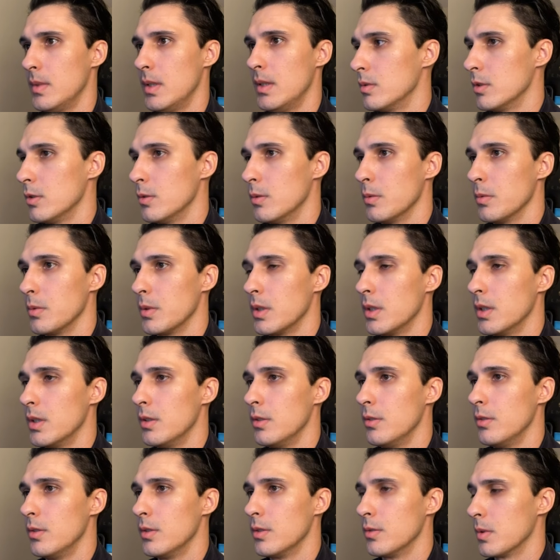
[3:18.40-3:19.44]
what we're going to
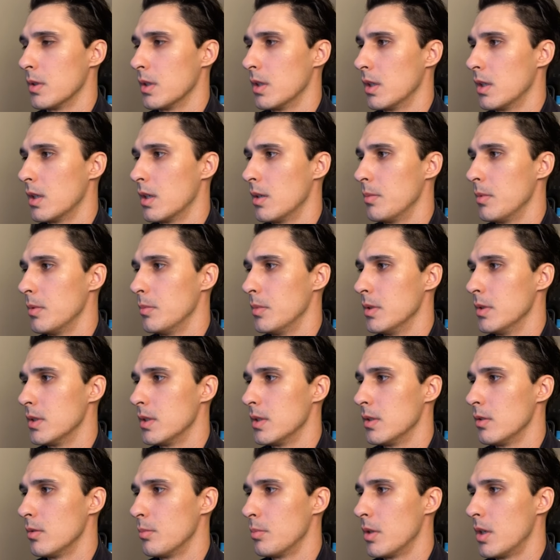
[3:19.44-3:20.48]
do is we're going to come to
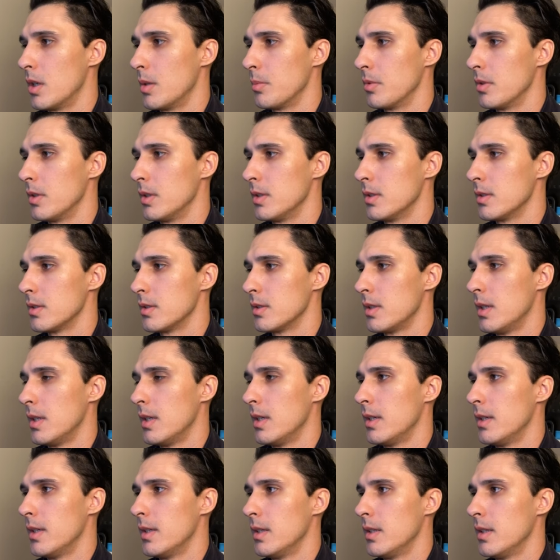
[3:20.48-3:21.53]
material properties,
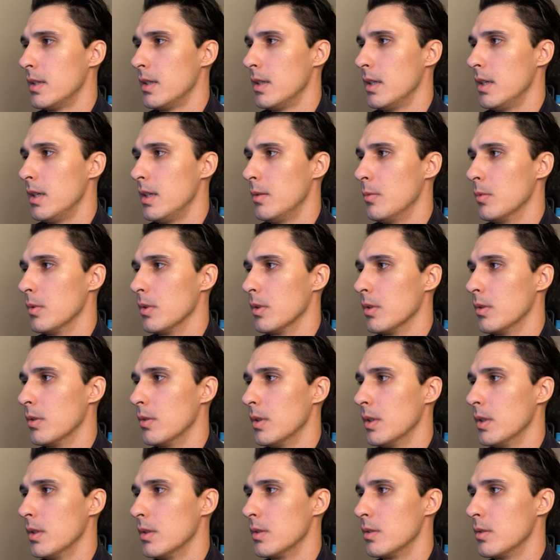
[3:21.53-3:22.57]
and we're
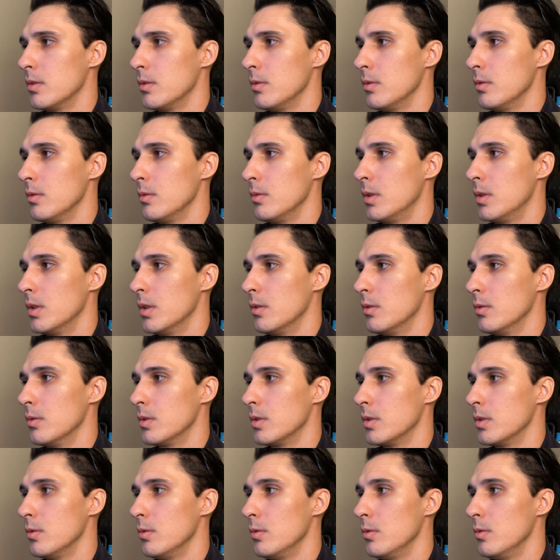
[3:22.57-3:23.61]
going to go
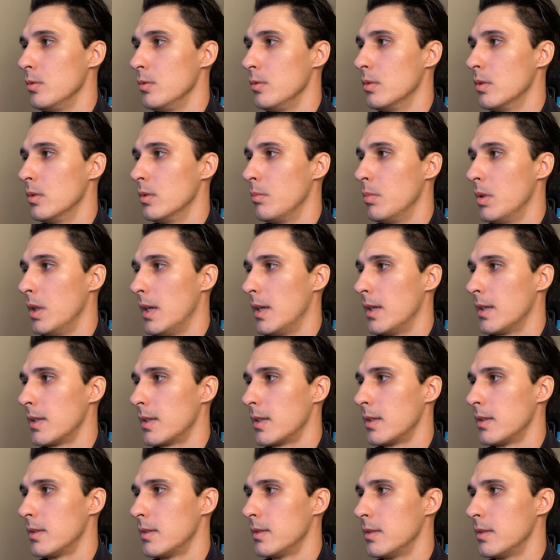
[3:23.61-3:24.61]
to black,